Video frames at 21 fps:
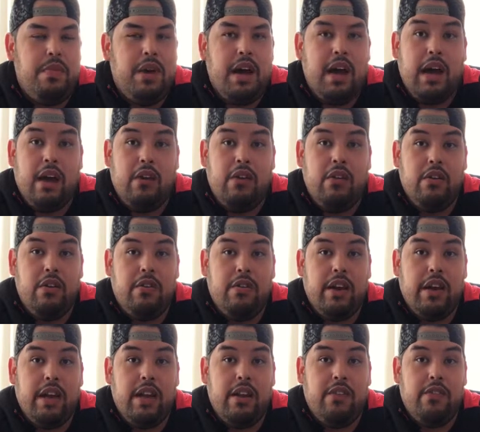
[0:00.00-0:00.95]
I don't know if
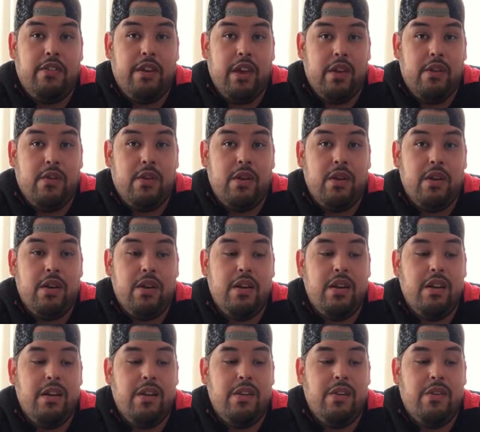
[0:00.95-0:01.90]
I got a fake one
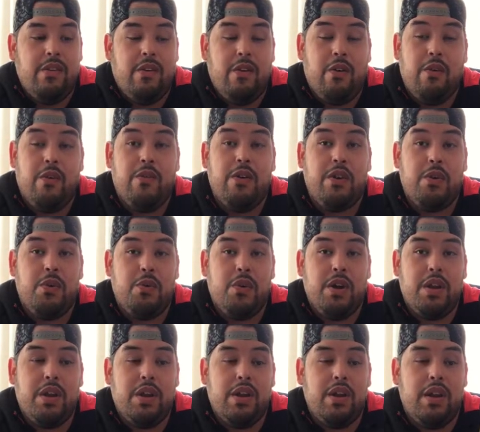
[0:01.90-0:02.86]
or a real
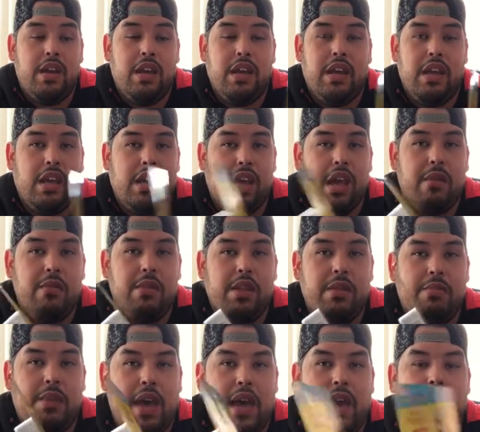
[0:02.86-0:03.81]
one. He came in
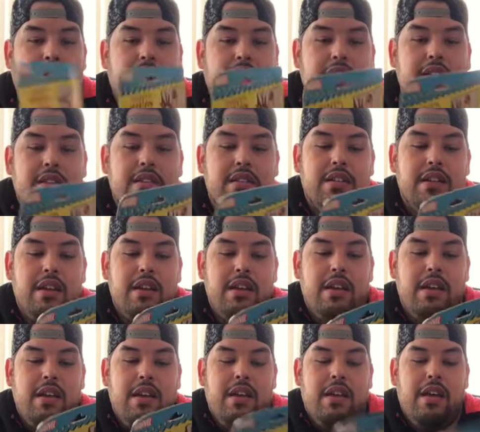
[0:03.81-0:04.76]
the package,
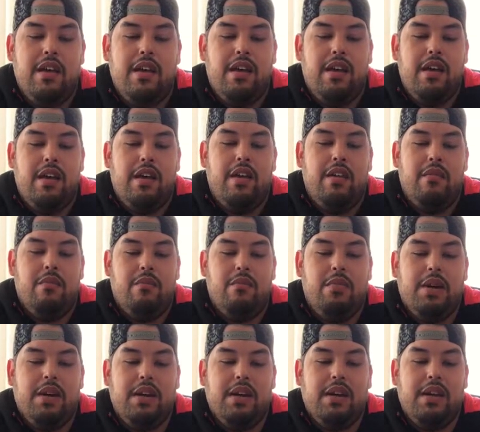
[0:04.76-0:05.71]

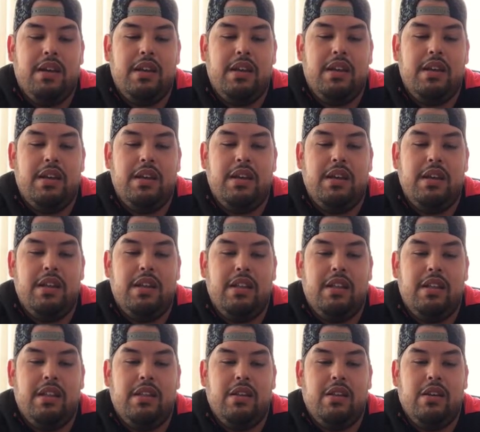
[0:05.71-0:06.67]
but
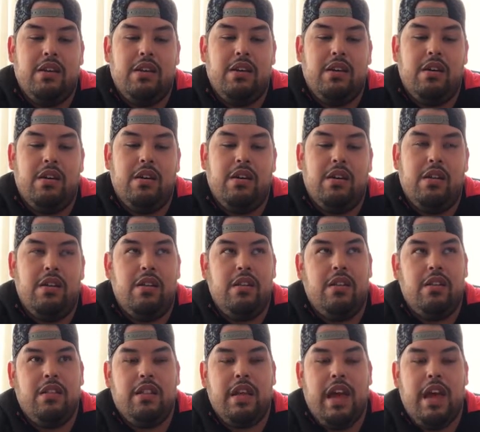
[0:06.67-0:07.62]

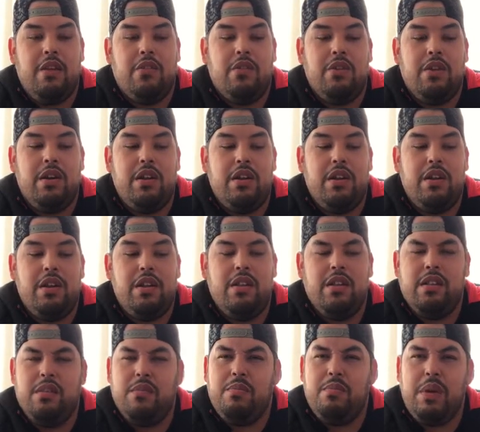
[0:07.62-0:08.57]
that one,
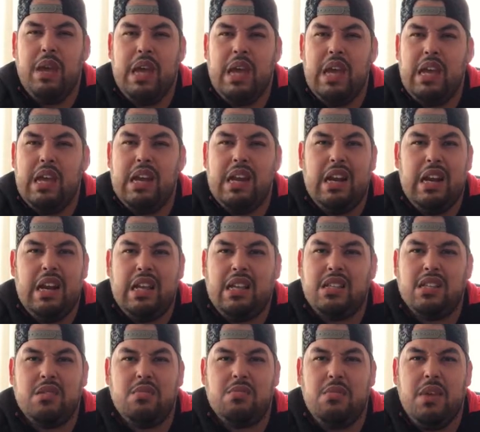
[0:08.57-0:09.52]
the paint like
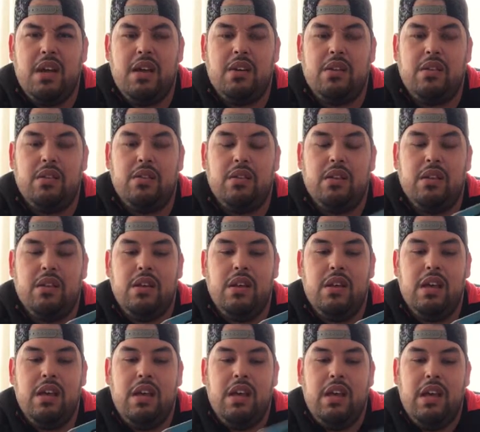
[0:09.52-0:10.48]
smelled
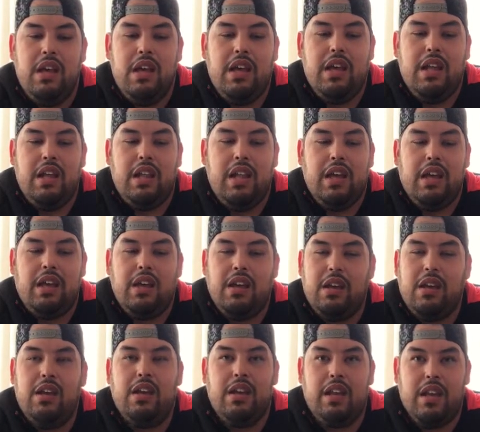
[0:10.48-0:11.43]
like
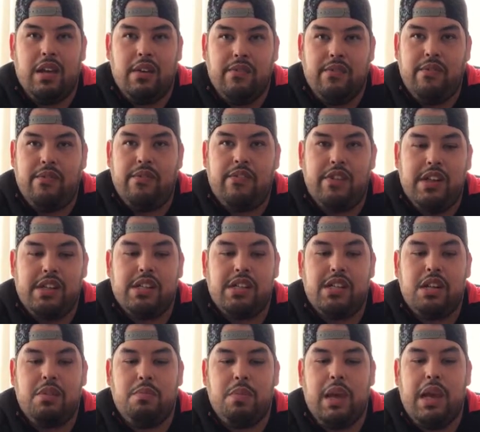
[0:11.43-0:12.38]

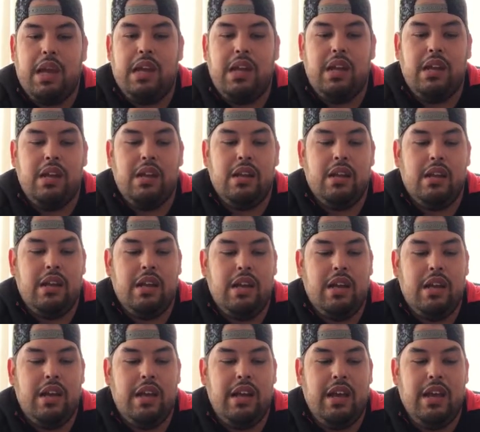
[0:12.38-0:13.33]
freshly paint,
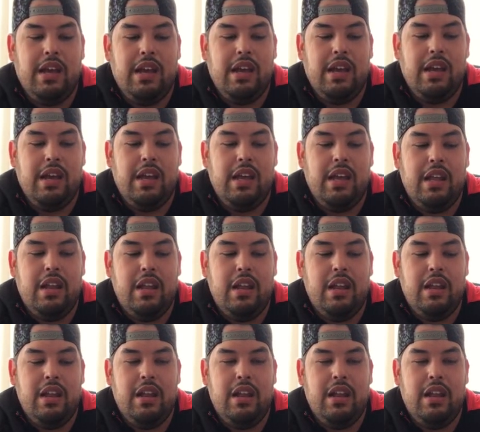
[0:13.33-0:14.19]
and